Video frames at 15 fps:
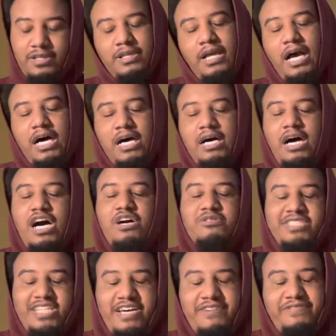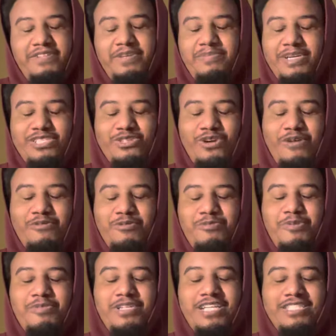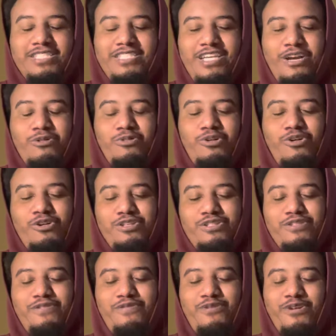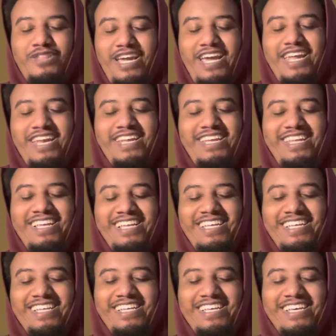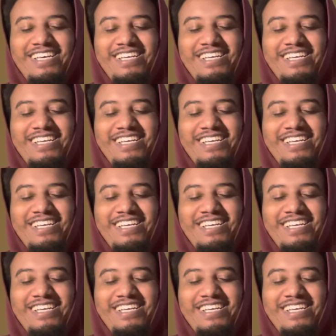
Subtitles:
I'll definitely make sure I remember that the tarot cards are for that.